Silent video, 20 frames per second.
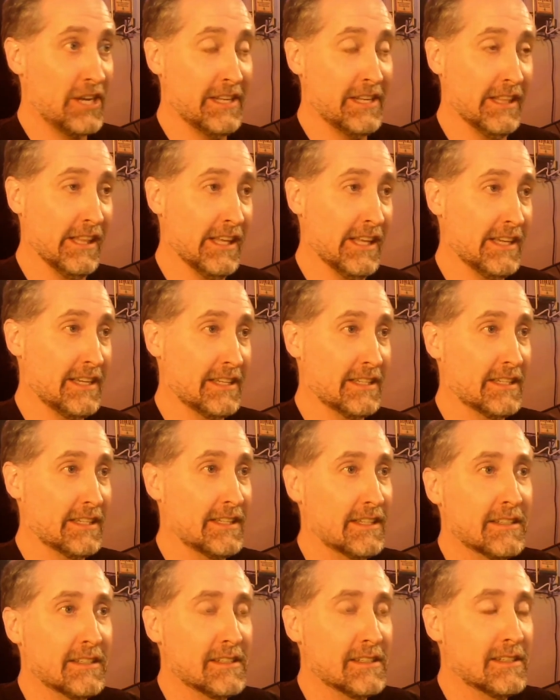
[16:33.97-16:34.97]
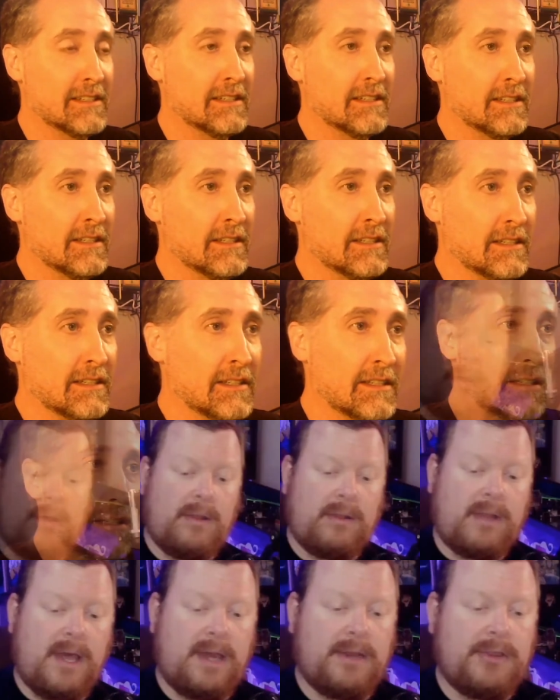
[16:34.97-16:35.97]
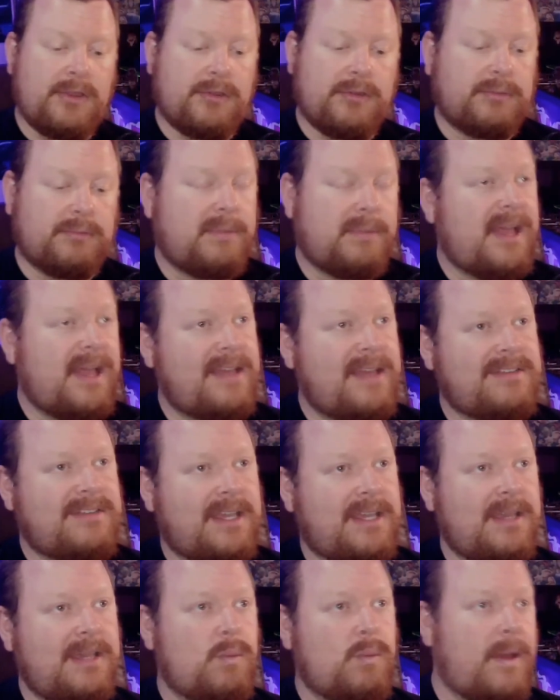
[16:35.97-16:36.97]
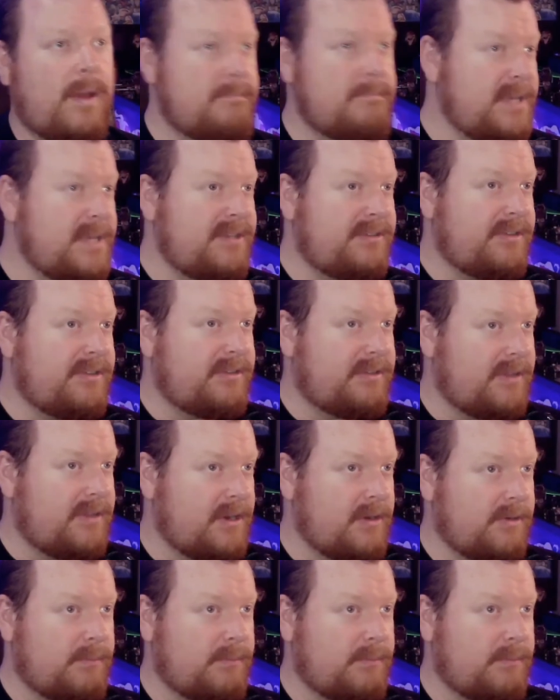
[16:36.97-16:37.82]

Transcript: animations. They a lot of those plasticky web pieces that are